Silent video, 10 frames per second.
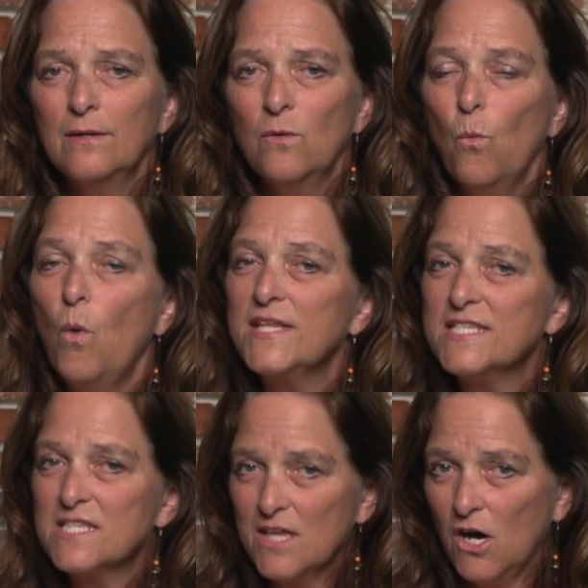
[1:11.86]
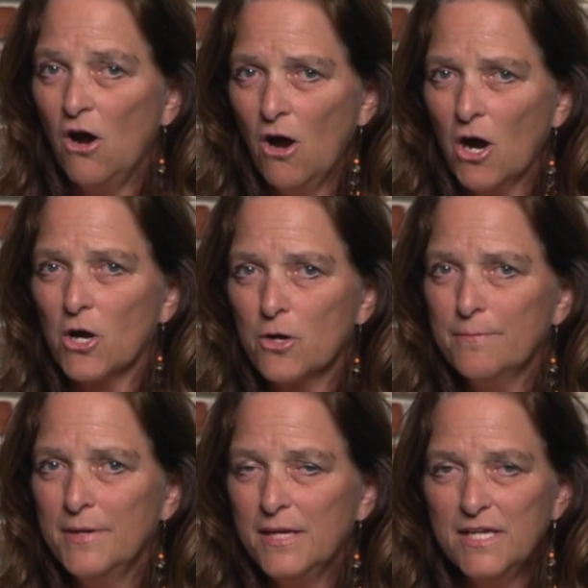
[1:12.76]
What's the
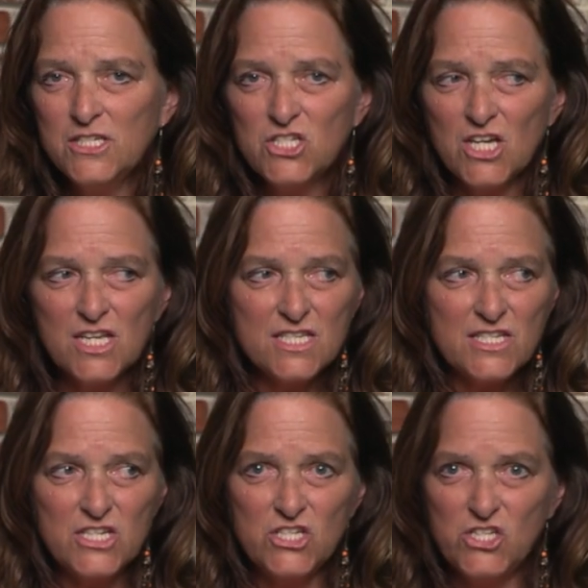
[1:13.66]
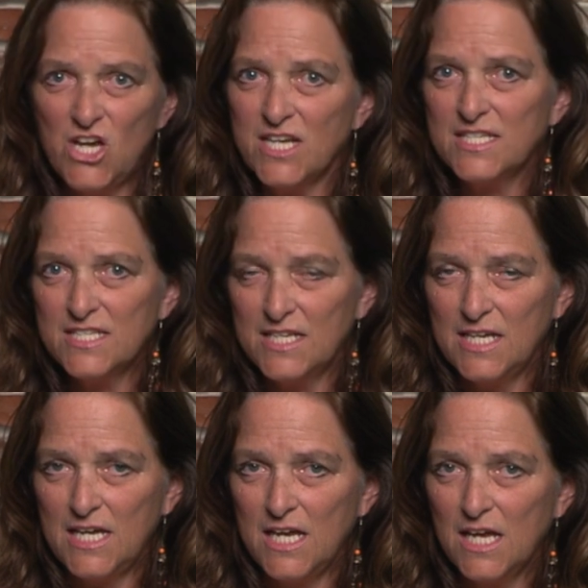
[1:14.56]
harm in just
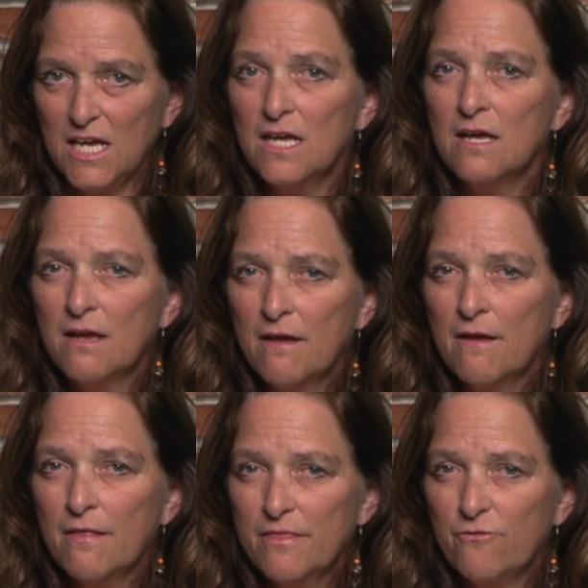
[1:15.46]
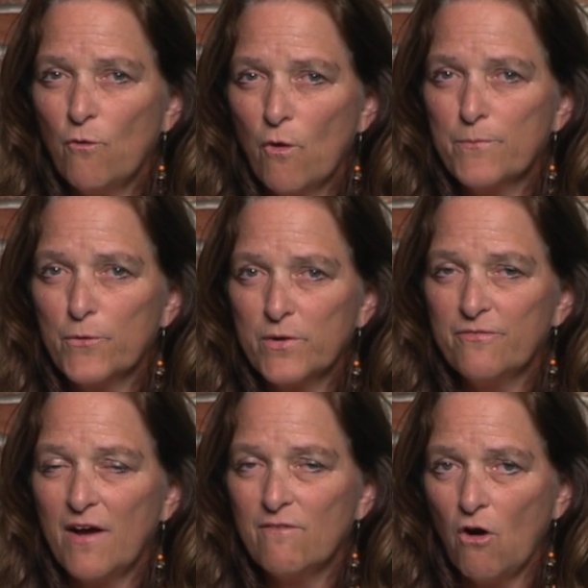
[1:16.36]
jettisoning the Form
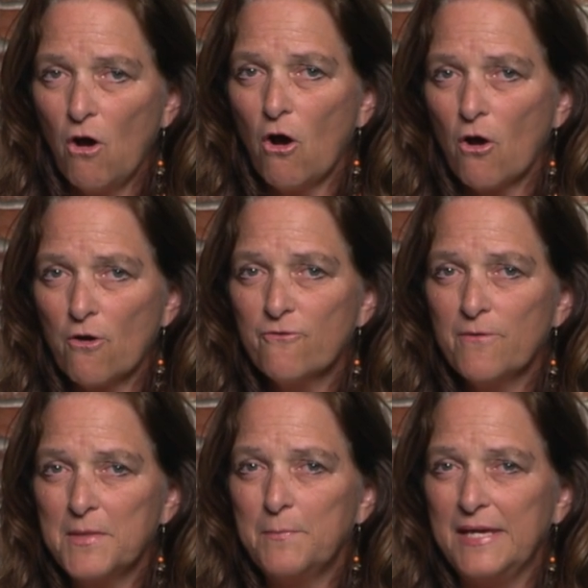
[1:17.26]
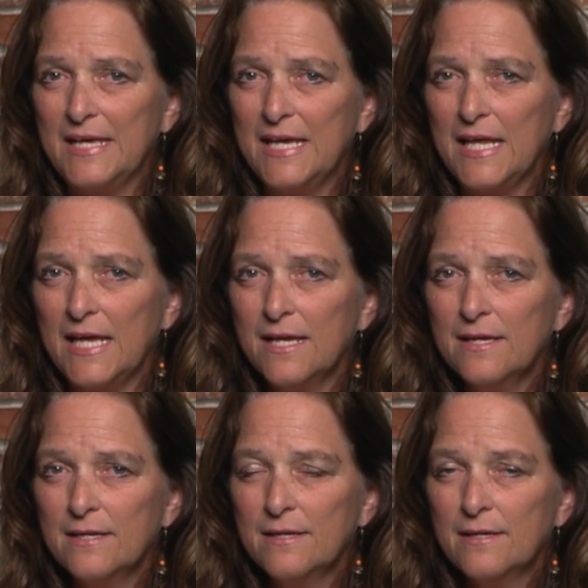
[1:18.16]
35R from the beginning
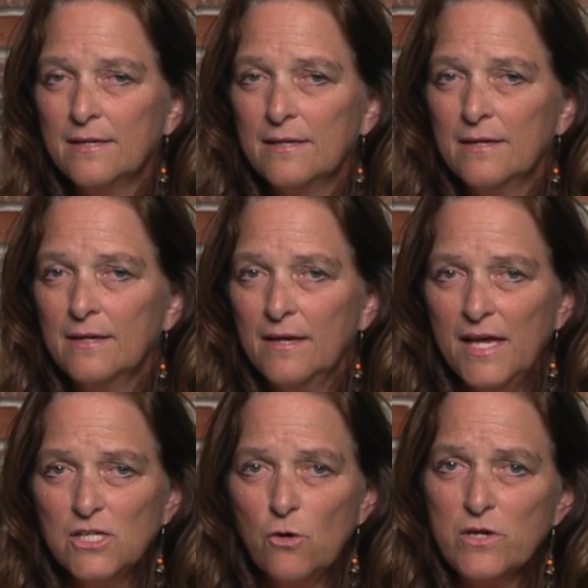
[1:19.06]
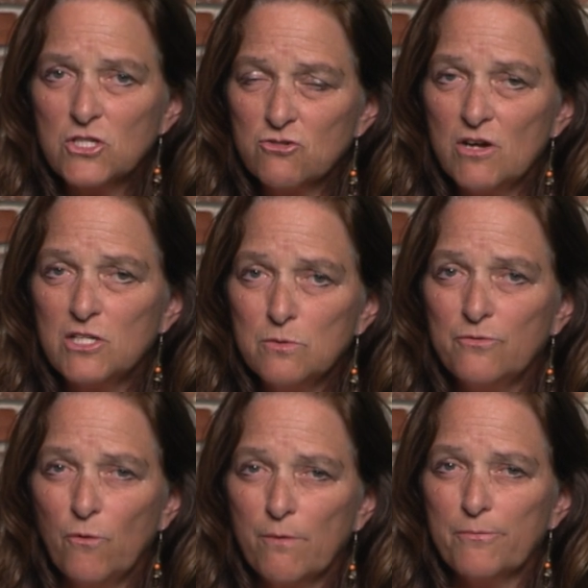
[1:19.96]
and going straight to a
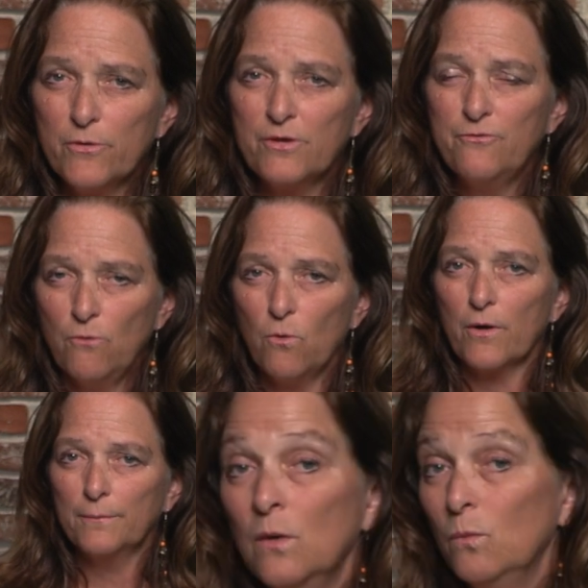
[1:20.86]
Form 34?